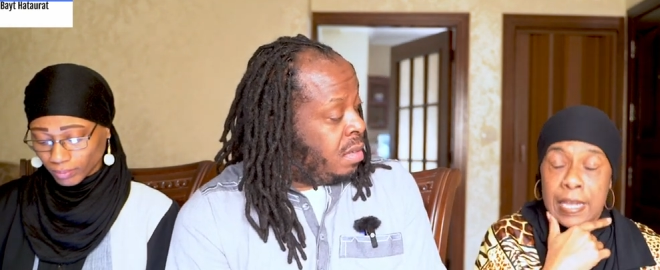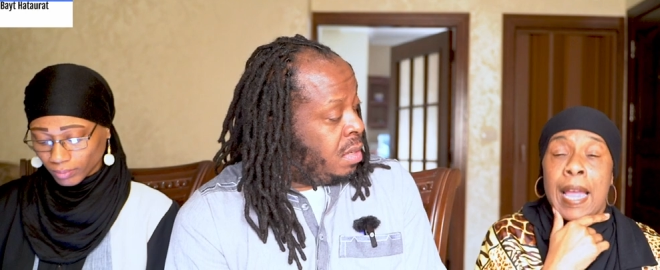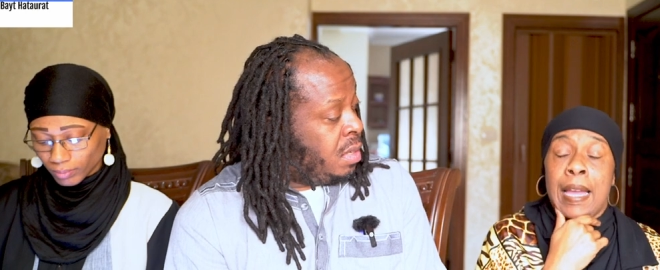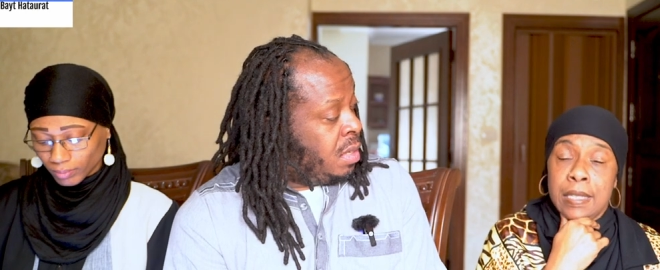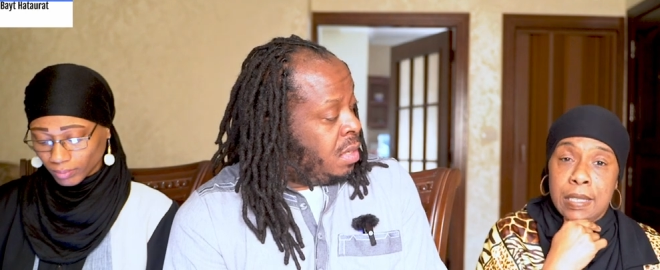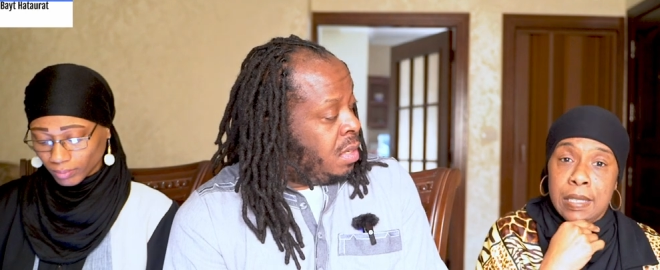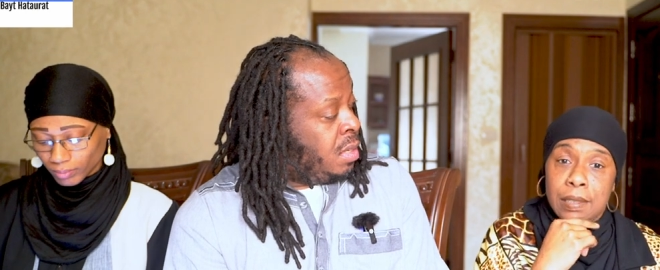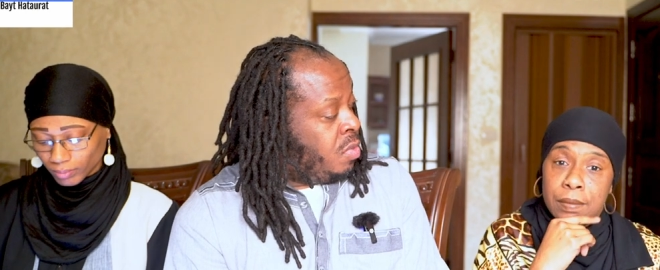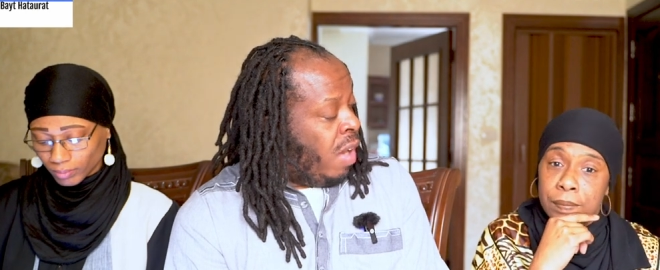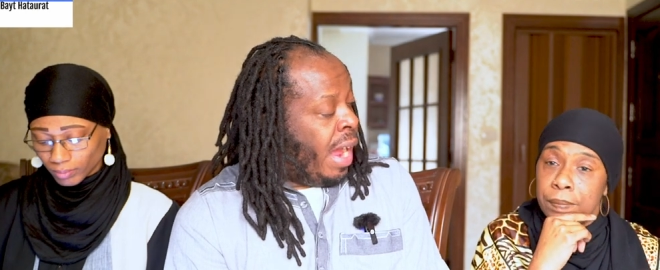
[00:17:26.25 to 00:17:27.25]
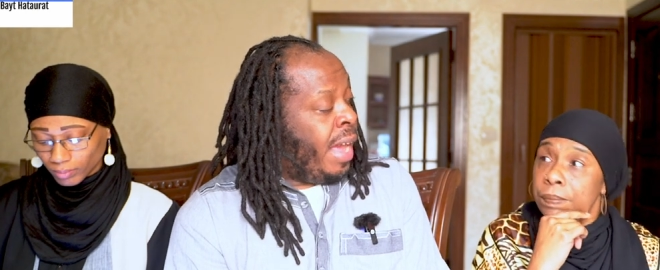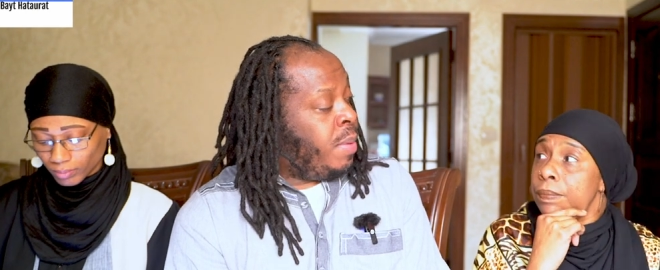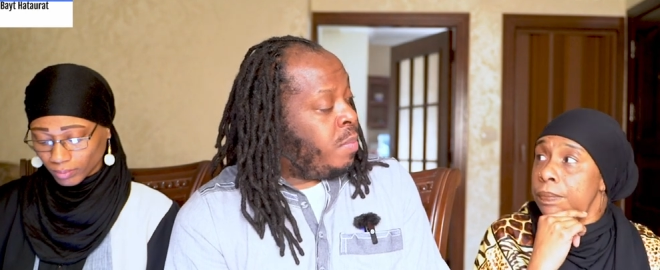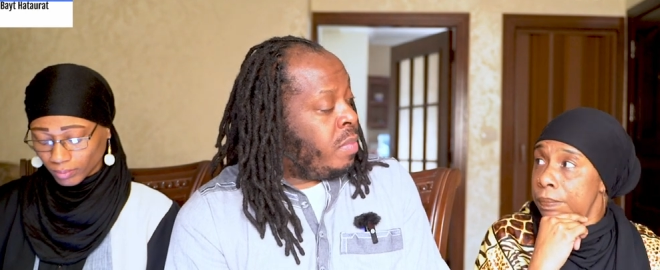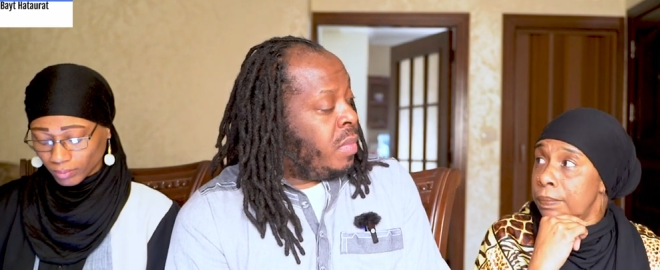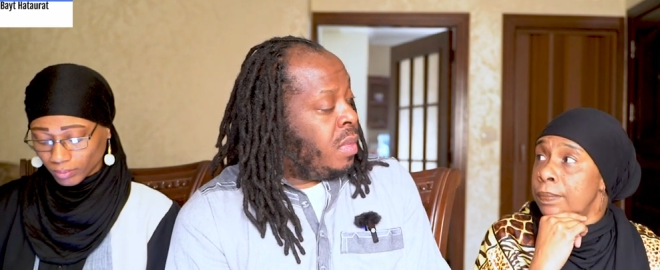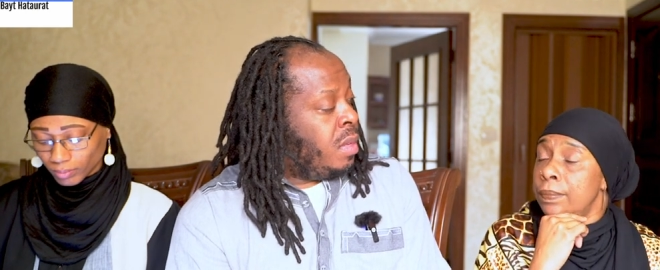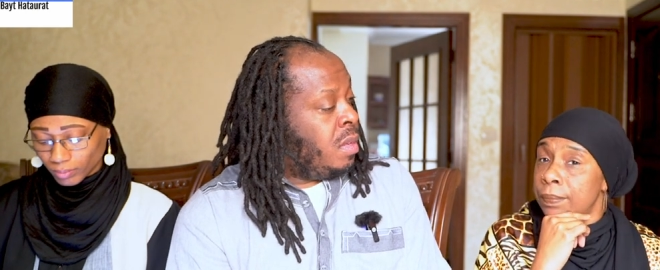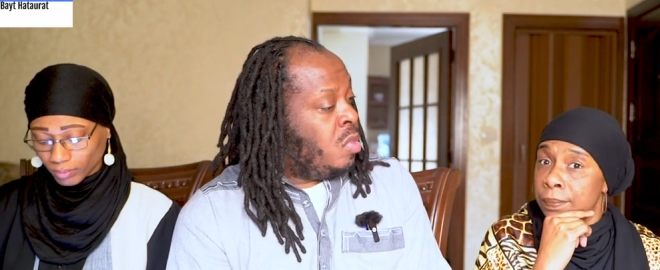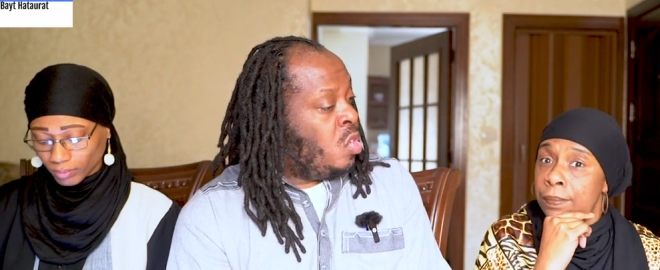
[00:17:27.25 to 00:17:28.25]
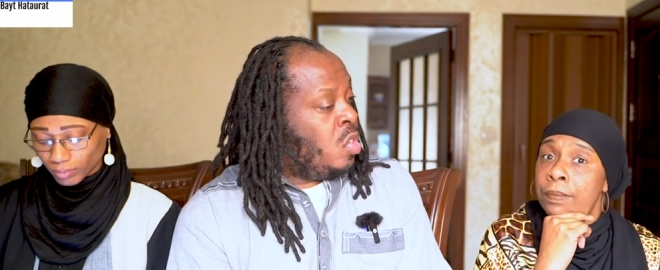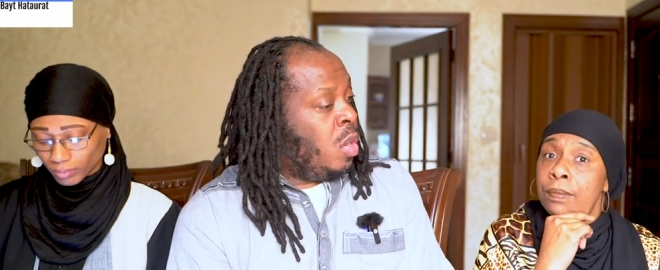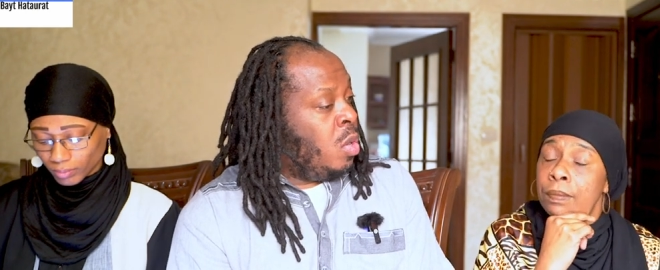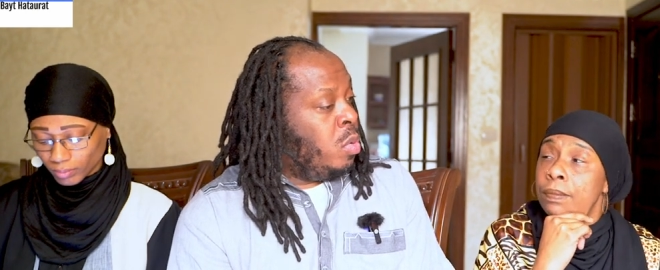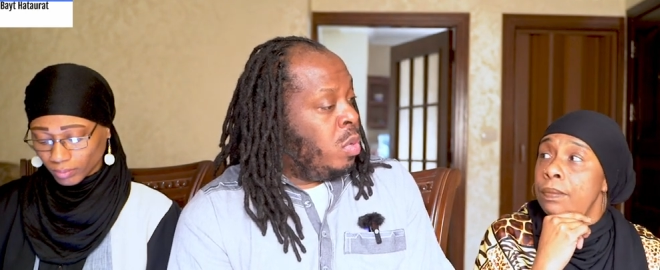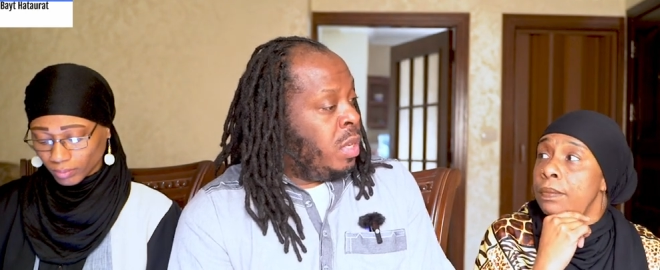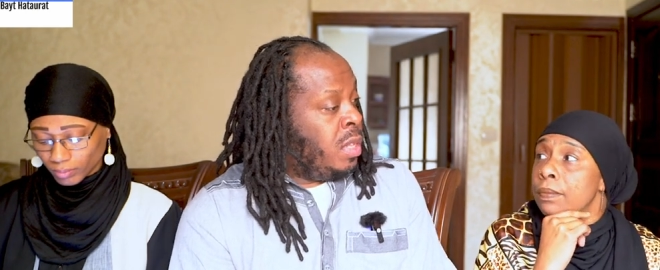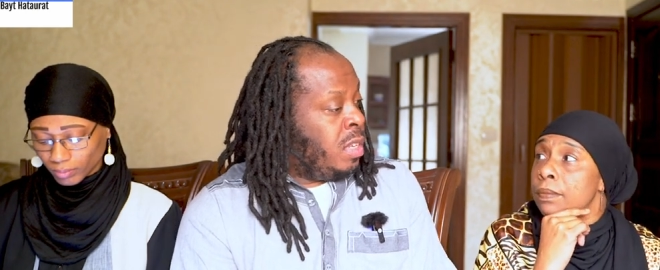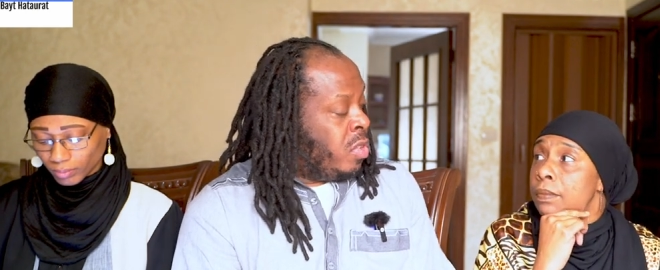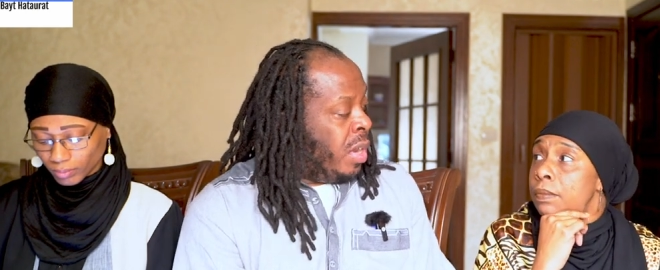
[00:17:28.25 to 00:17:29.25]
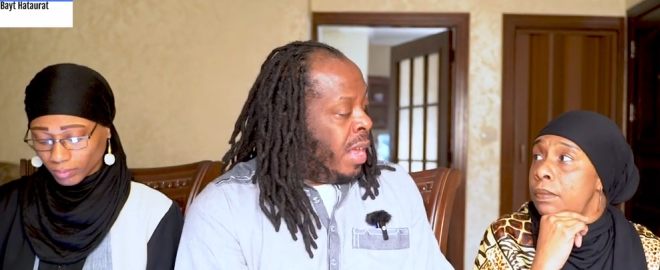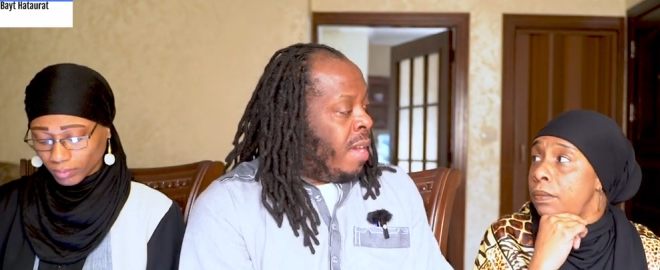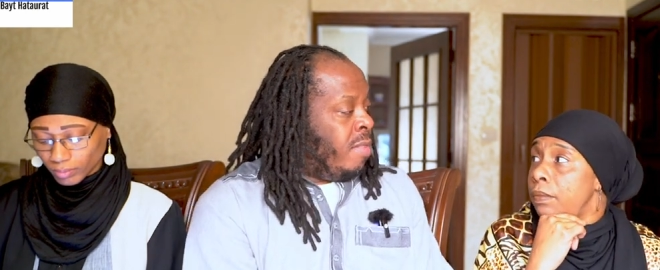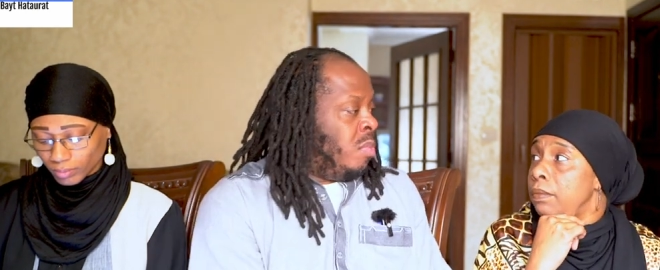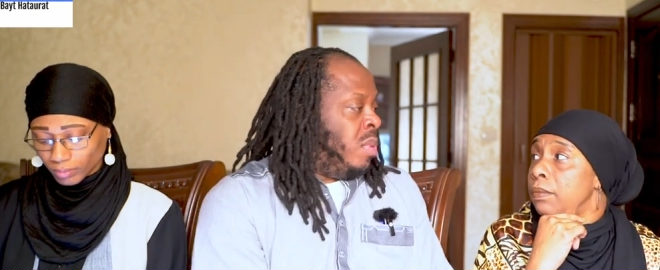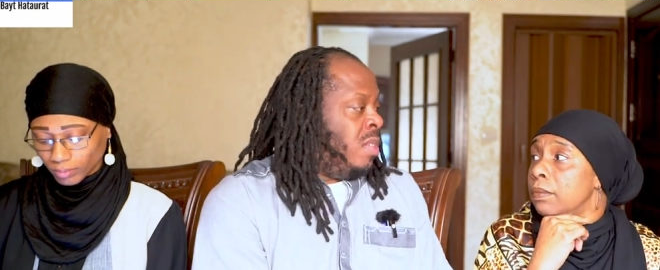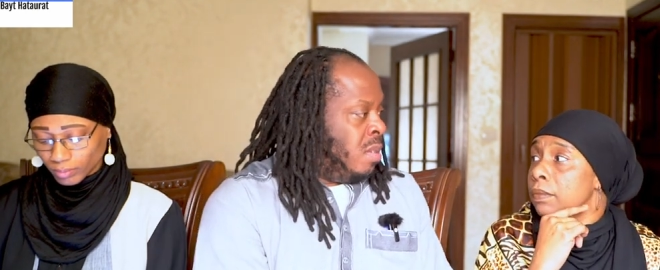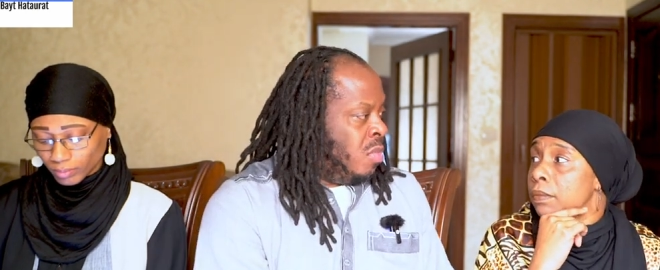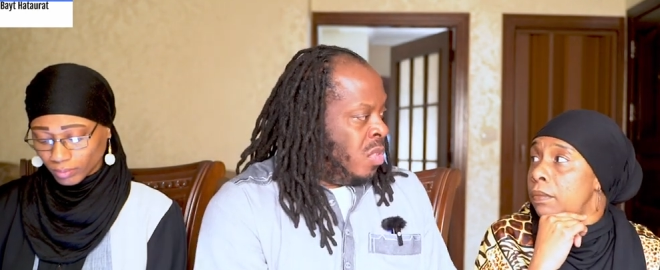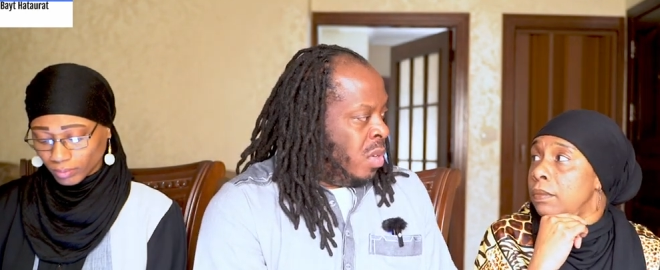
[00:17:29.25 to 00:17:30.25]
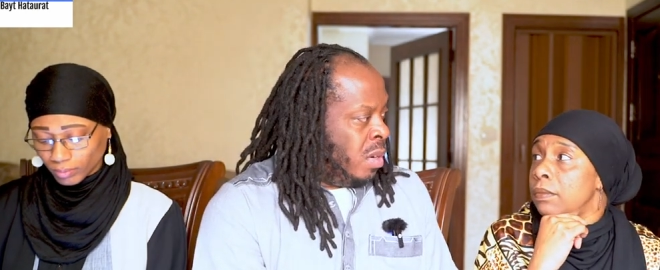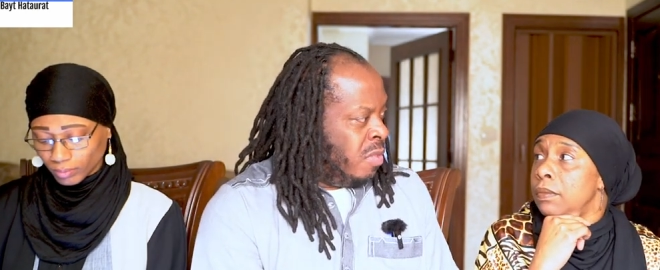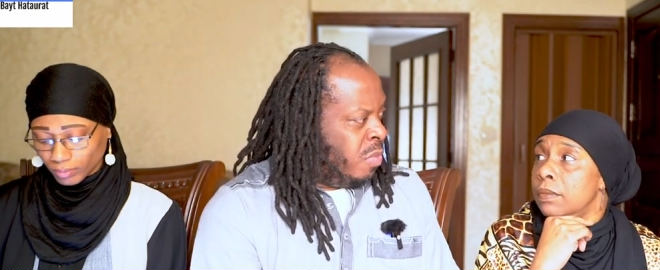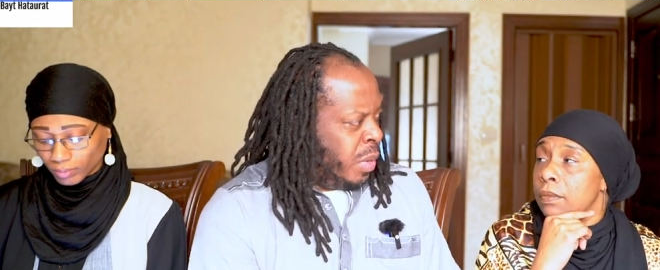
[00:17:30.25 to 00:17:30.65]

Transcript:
Speaker 1: Yes. Right? Mm-hmm. So there's going to have to be some sort of